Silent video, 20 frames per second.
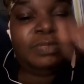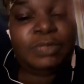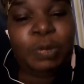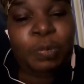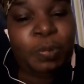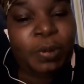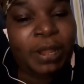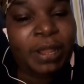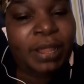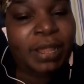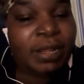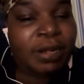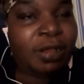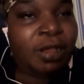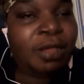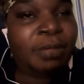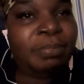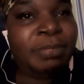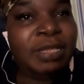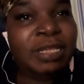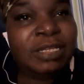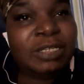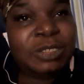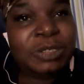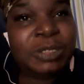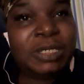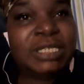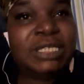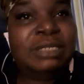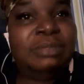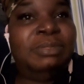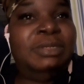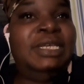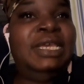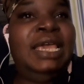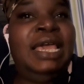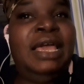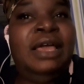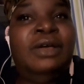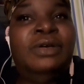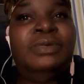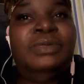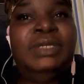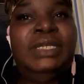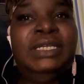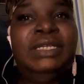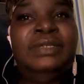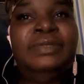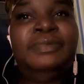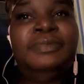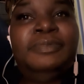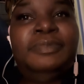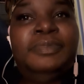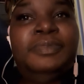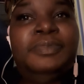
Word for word: wearing on me, stressing me out, and